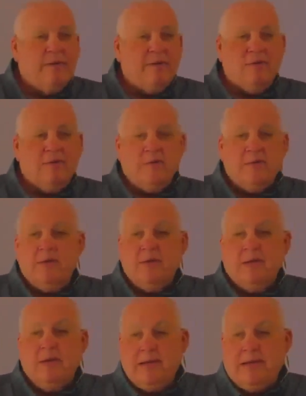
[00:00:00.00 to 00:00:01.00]
own.
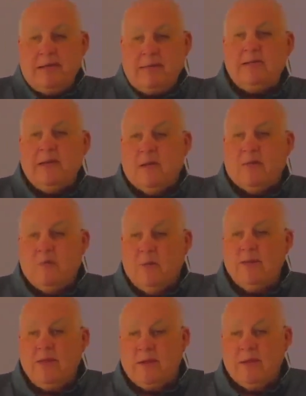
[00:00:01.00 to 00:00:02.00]
He's there
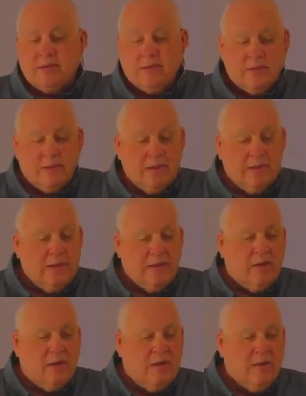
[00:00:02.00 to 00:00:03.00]
with us
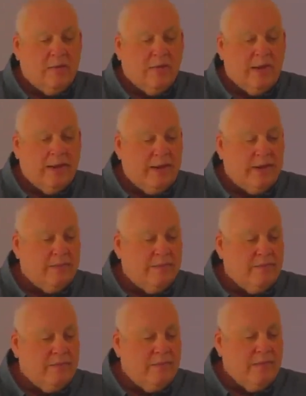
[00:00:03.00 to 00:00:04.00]
all the way.
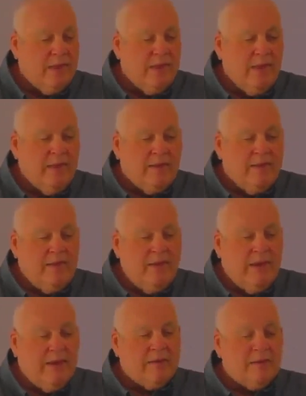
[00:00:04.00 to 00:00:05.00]
Then
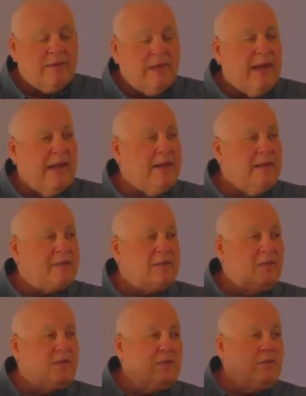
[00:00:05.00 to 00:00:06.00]
the other side is
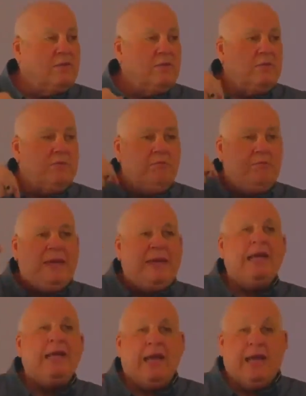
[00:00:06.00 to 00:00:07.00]
to be
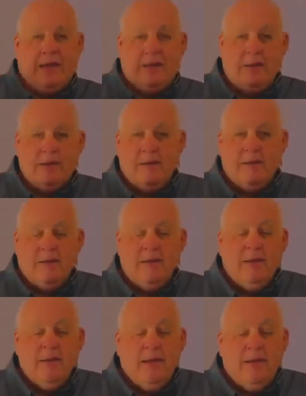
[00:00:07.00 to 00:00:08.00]
led.
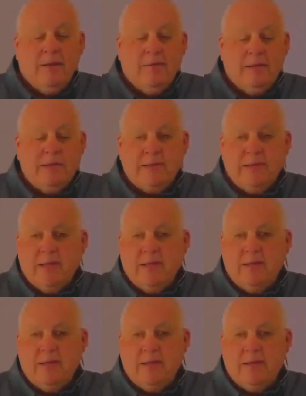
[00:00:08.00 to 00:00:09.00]
And we said
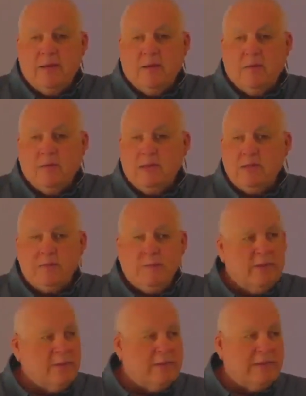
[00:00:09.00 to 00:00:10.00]
that the Holy
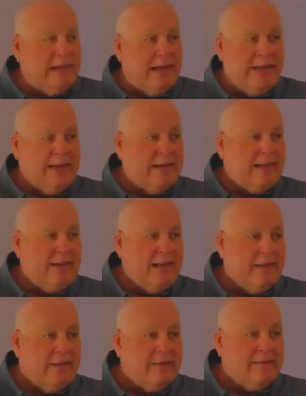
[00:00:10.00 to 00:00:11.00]
Spirit is not a dictator.